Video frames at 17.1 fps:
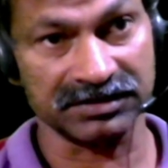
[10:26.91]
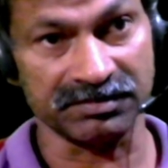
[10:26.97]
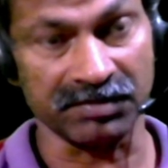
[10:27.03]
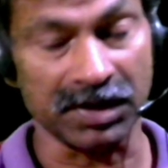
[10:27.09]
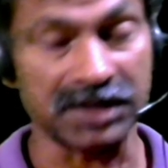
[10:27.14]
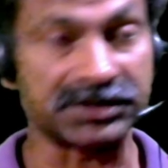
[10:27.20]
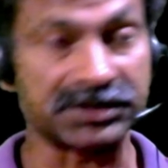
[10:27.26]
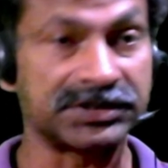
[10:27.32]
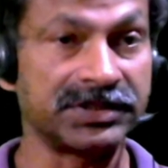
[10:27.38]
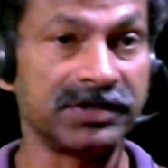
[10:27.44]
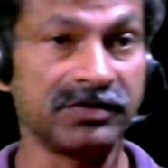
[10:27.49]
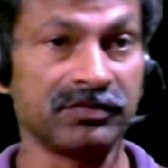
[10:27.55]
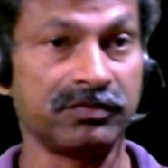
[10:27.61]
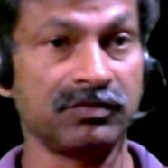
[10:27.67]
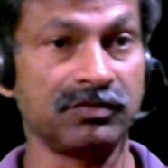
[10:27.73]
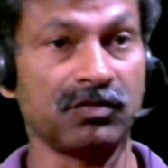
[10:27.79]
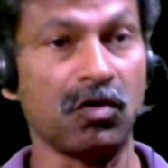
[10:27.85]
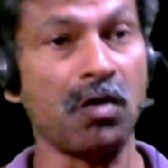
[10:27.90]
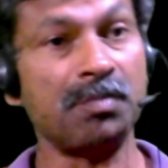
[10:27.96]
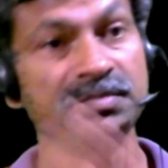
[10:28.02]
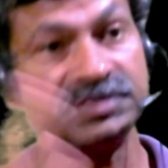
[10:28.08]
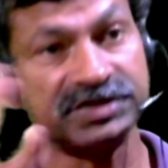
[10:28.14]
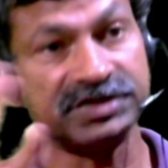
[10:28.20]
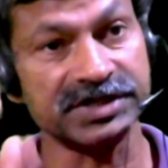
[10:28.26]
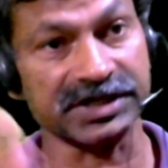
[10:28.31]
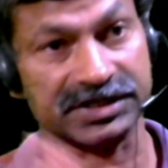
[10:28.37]
massive
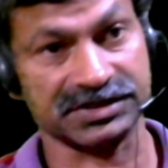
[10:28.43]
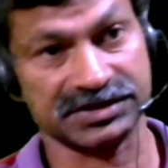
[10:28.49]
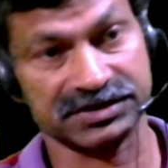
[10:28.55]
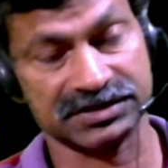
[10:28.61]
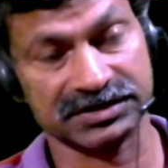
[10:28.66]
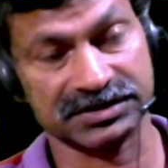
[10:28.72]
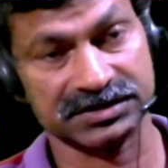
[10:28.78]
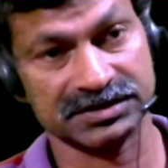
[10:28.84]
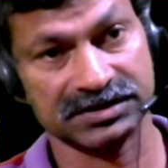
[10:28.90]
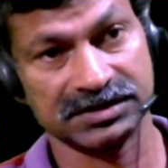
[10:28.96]
objects,